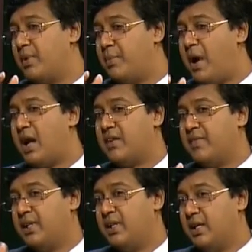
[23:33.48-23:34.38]
a part
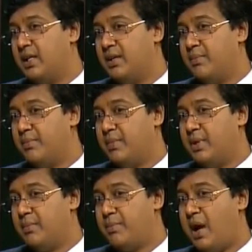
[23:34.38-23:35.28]
of it,
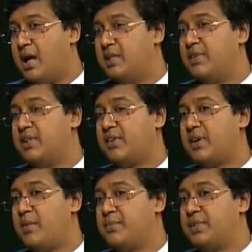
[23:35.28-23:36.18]
the powers which
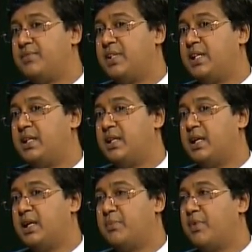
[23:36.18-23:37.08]
comes within
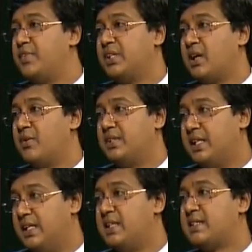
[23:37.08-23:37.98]
the Provincial
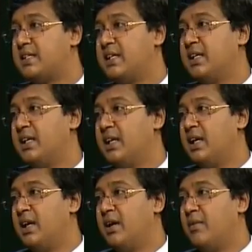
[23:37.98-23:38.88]
Council list
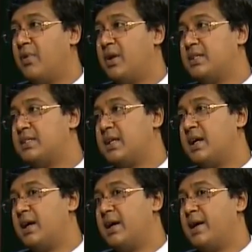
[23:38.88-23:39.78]
was,
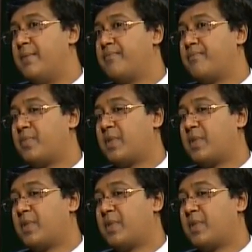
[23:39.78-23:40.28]
there